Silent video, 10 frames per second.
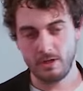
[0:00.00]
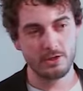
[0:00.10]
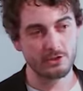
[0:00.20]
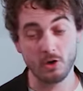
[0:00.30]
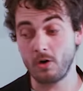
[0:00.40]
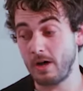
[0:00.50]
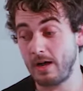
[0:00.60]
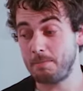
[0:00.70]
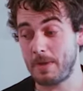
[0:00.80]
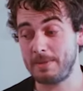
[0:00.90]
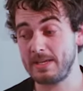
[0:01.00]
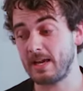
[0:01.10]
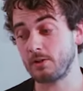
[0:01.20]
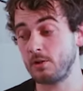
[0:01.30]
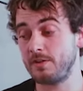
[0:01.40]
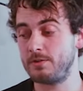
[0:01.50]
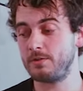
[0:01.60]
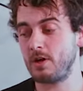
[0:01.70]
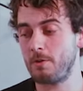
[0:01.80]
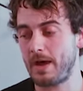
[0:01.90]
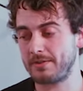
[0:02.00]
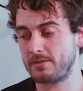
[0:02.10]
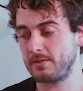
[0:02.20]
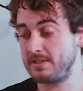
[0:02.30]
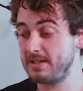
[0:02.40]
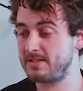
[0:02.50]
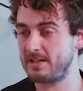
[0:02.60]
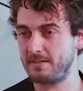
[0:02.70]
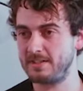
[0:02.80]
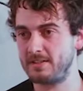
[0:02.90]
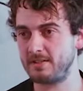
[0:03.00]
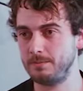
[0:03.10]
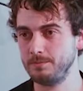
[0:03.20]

So maybe, I don't know if you know about these services.